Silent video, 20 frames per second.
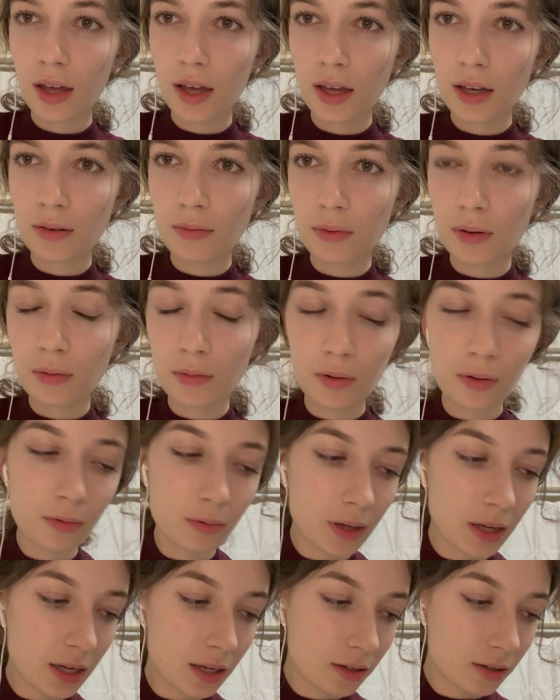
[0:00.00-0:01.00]
And we will
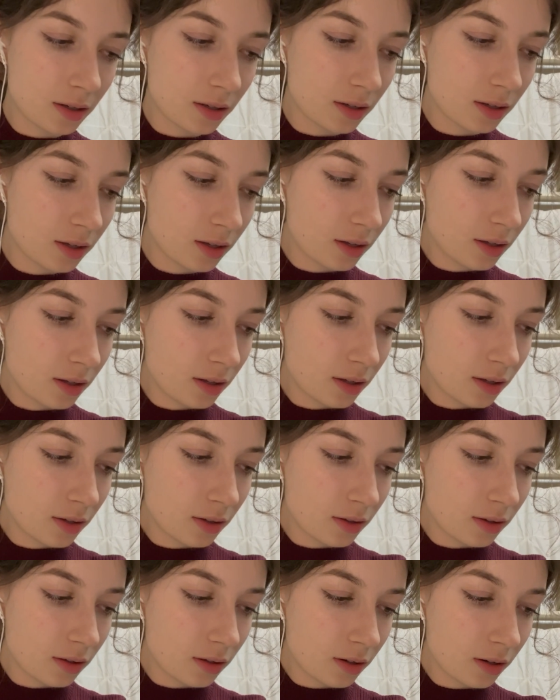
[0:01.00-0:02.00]
wait
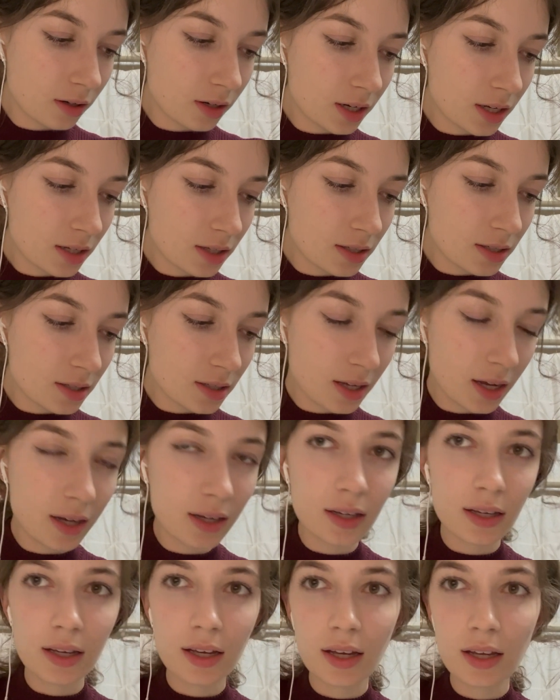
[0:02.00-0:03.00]
30
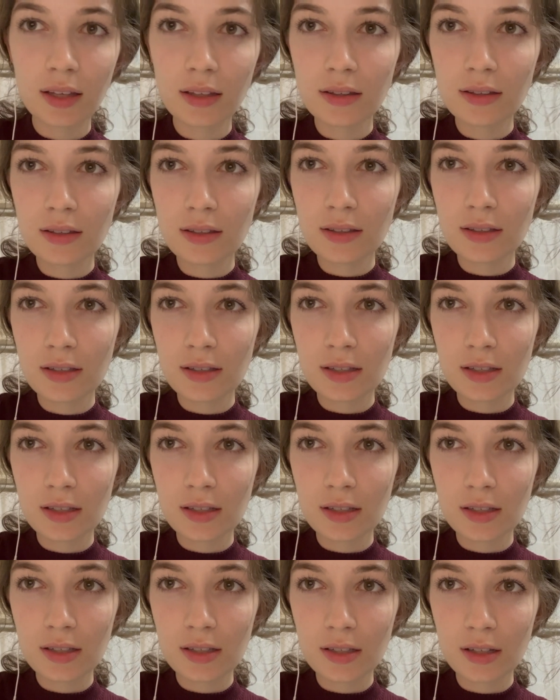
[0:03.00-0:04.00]
seconds
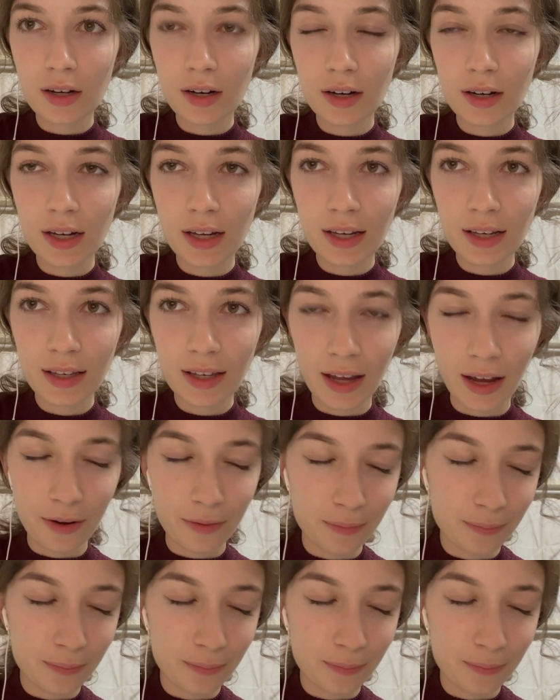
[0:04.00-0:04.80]
starting now.